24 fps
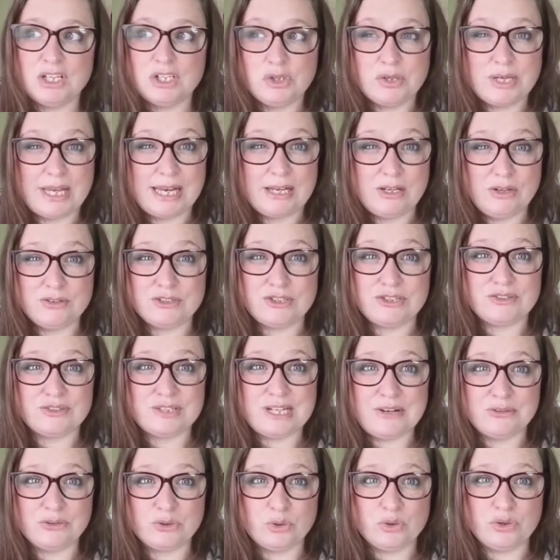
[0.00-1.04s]
you can use this in
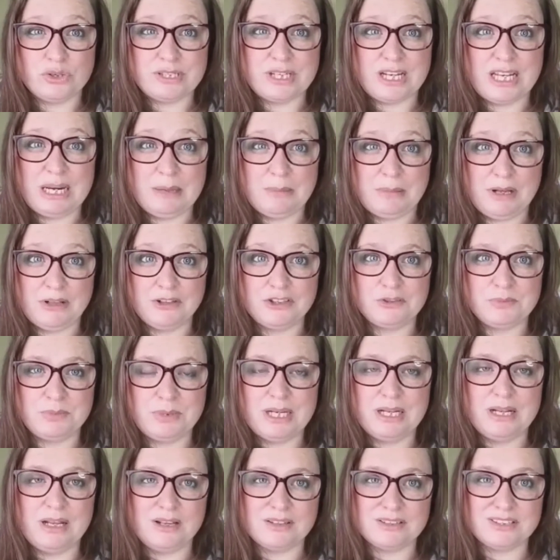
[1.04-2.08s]
outdoor container plants, but
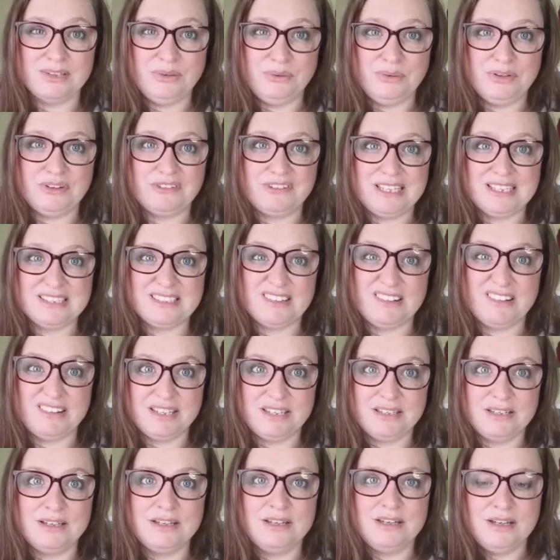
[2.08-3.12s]
it lasts longer
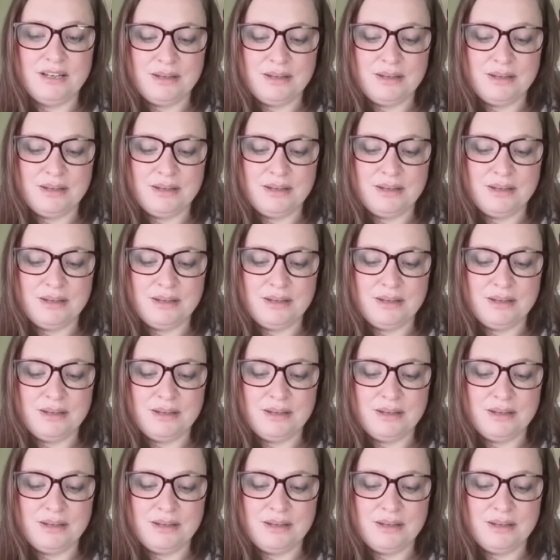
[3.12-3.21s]
inside